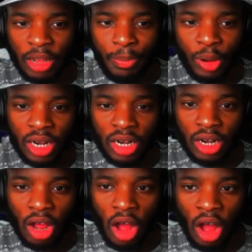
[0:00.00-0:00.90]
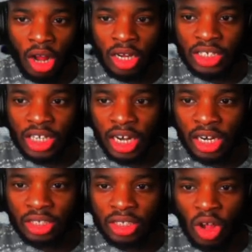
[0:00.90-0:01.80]
they put it on the
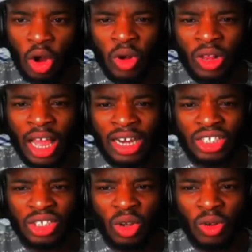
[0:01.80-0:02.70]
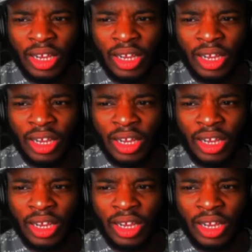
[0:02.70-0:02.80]
chairs. Oh, that is so